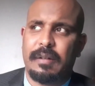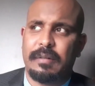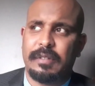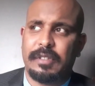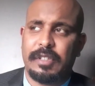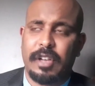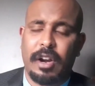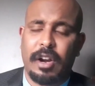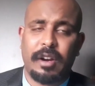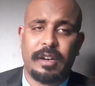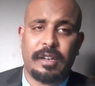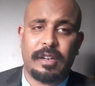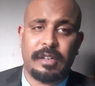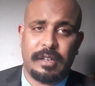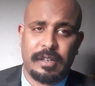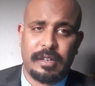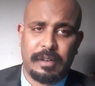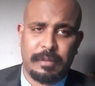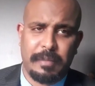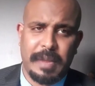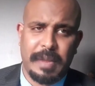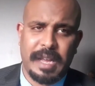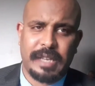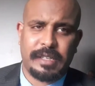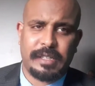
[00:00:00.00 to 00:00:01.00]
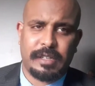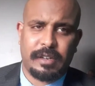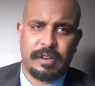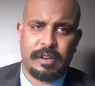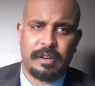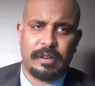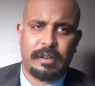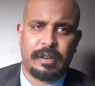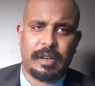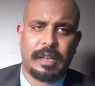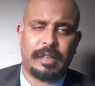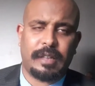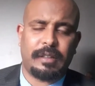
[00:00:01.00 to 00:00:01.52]
targeted and
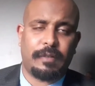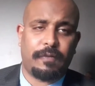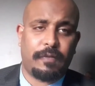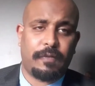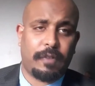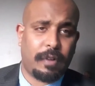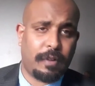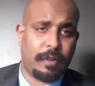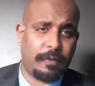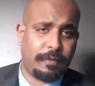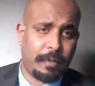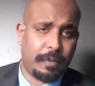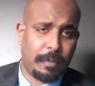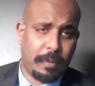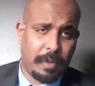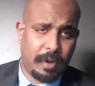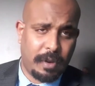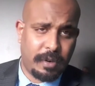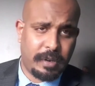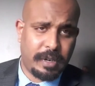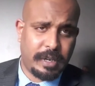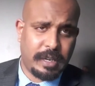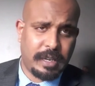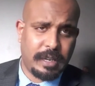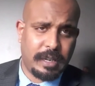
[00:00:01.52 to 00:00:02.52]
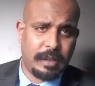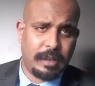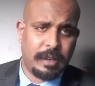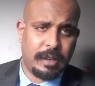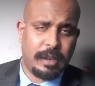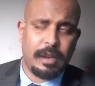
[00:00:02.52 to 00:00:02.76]
massacred at the fall of the monarchy.